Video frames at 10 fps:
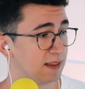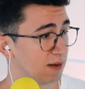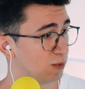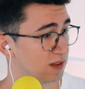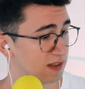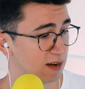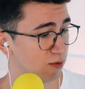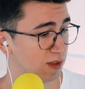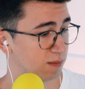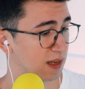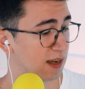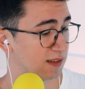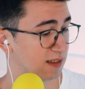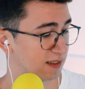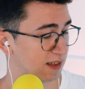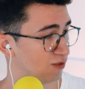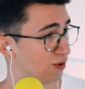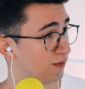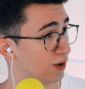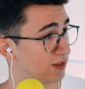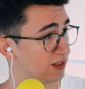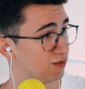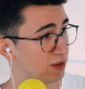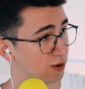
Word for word: And then what this algorithm does is it traverses